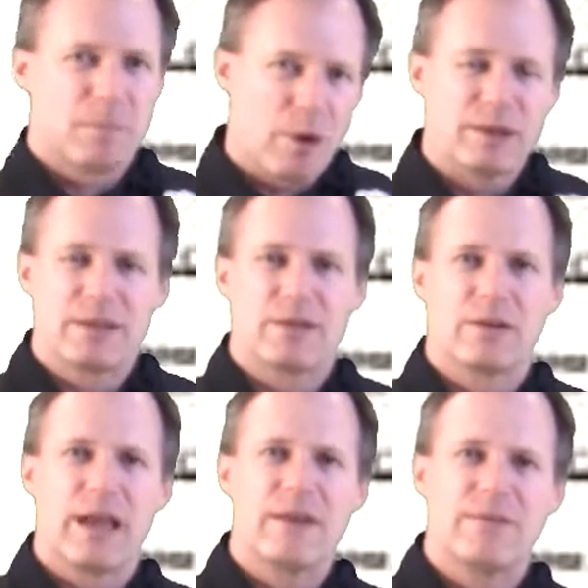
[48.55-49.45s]
point in their
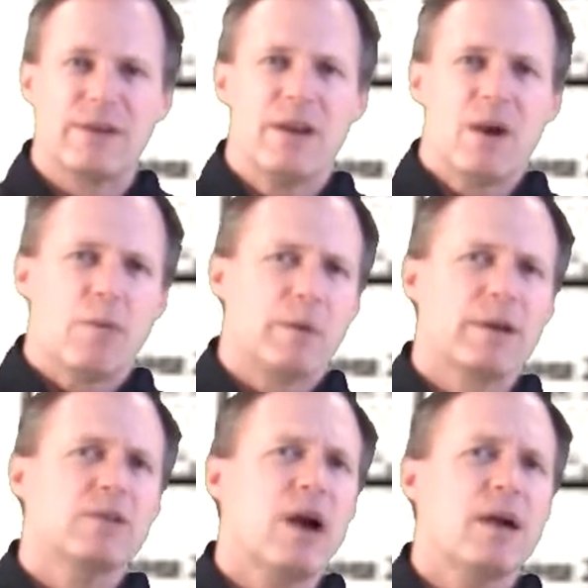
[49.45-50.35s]
life, and what we're
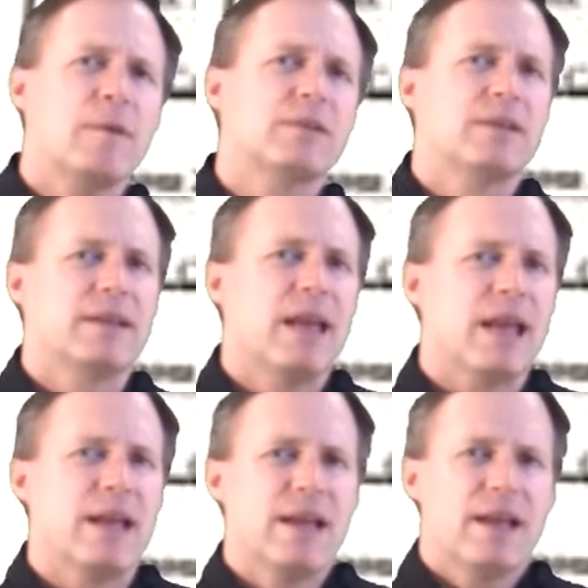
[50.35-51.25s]
going to talk about
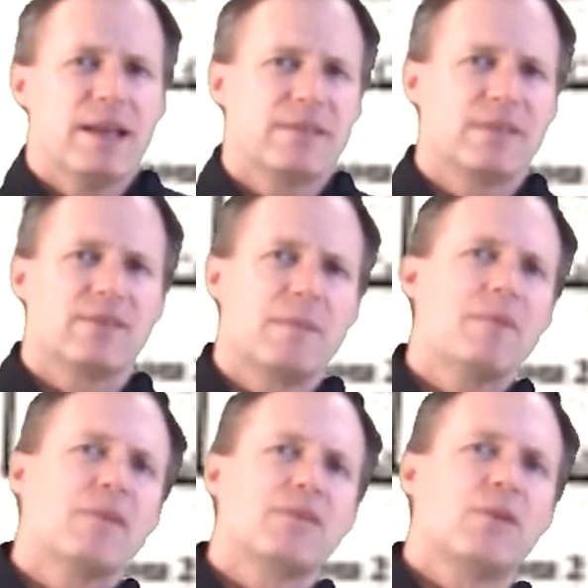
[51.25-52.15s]
today is on some
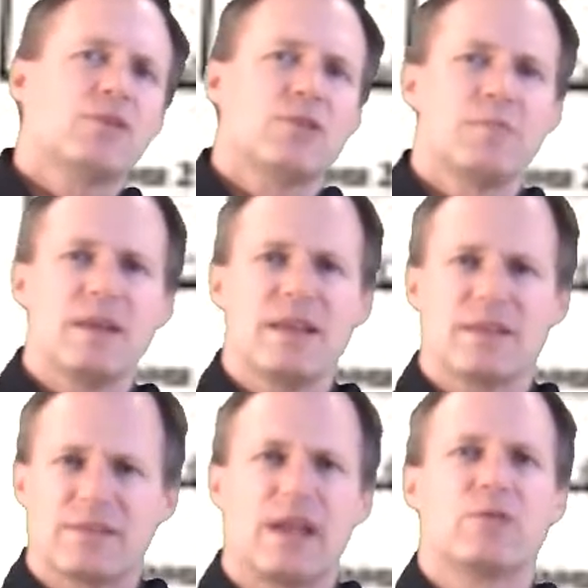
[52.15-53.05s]
of the social
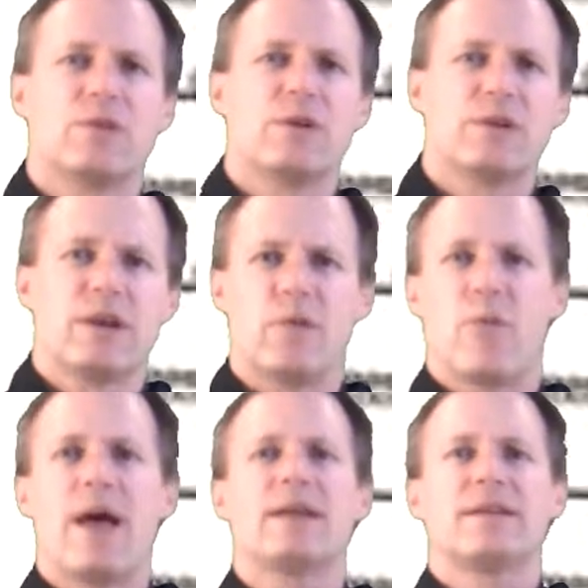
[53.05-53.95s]
media sites where you can
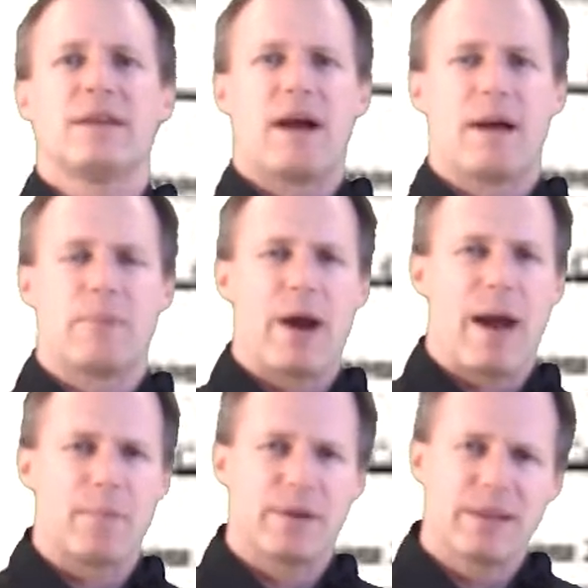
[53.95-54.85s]
rent
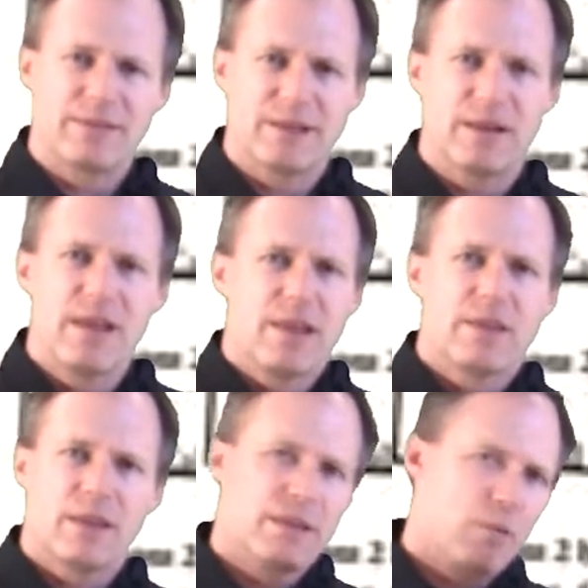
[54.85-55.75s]
properties, and
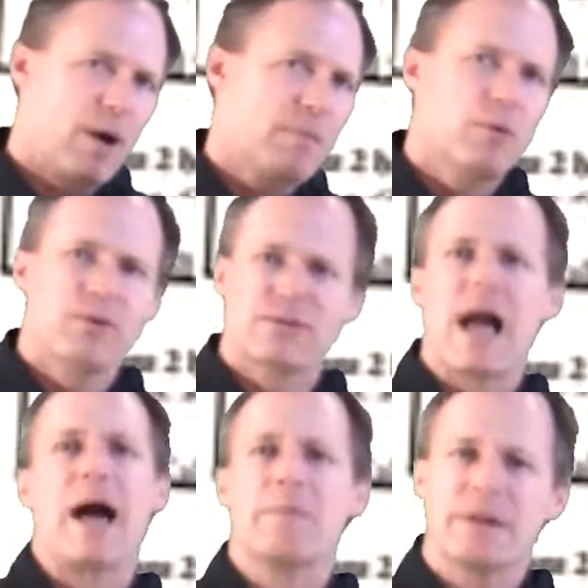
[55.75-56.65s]
the one most
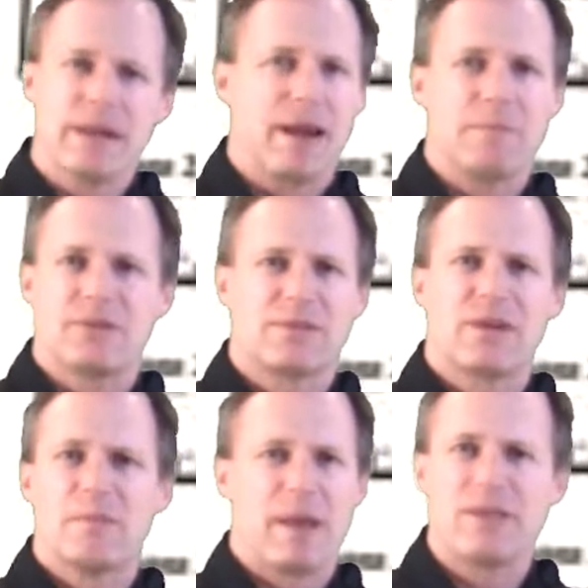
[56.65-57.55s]
common, and I'm just
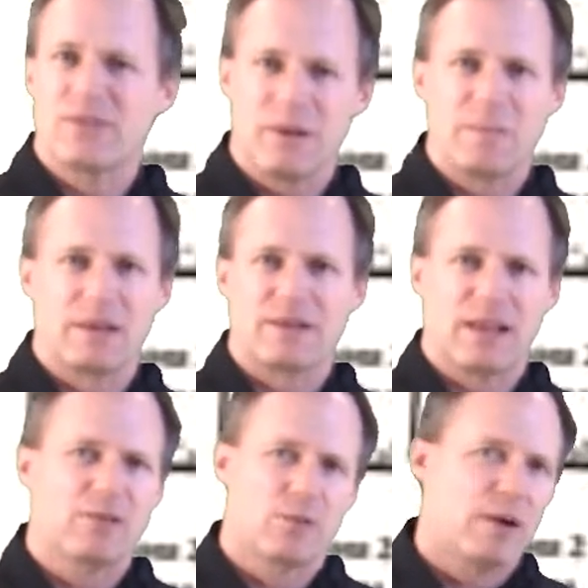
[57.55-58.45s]
going to mention it because
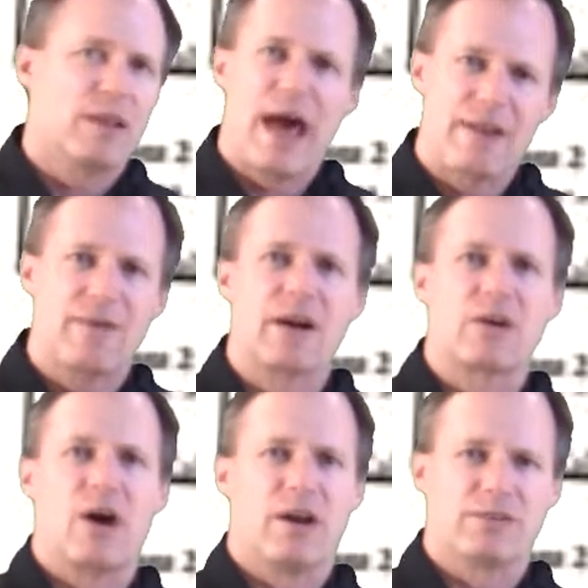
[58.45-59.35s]
that's where a lot of our
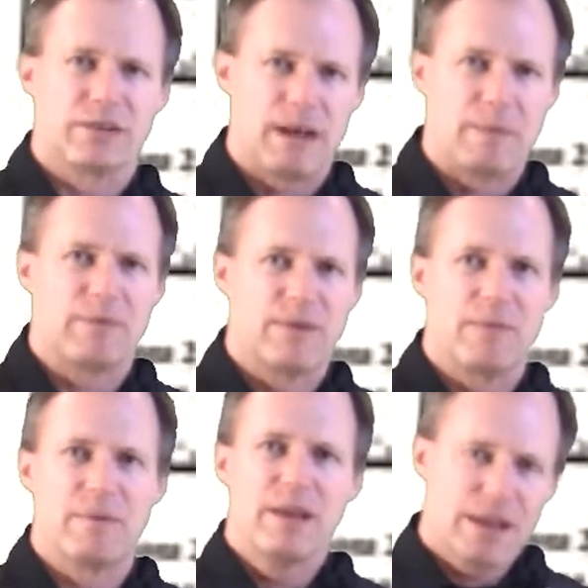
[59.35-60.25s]
calls are coming
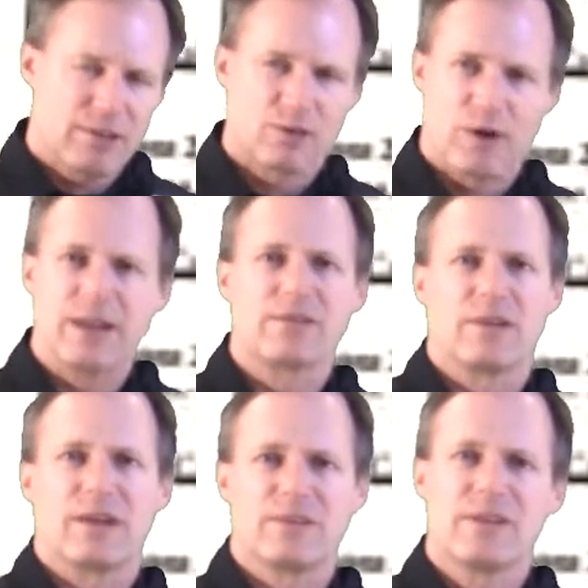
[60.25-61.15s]
from, is
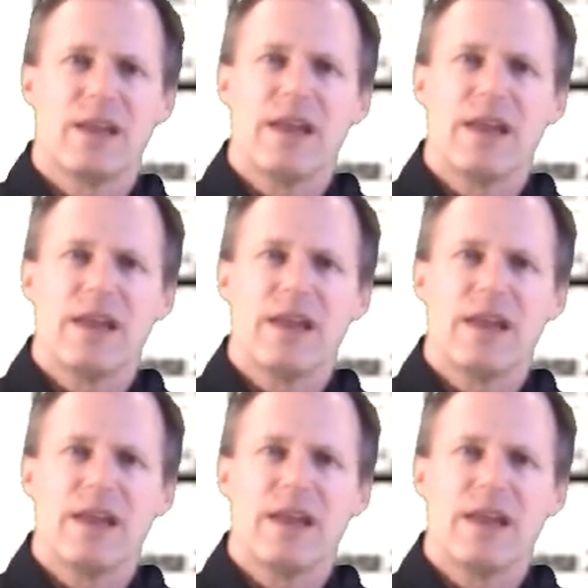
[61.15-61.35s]
Craigslist.